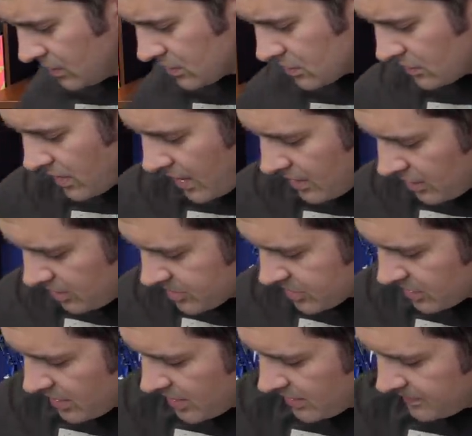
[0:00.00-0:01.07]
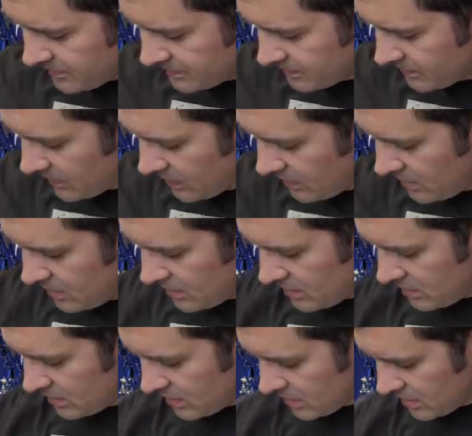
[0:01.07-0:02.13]
So that helps a lot.
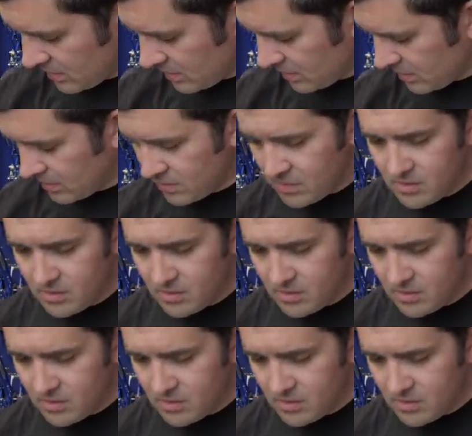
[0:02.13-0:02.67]
Uh,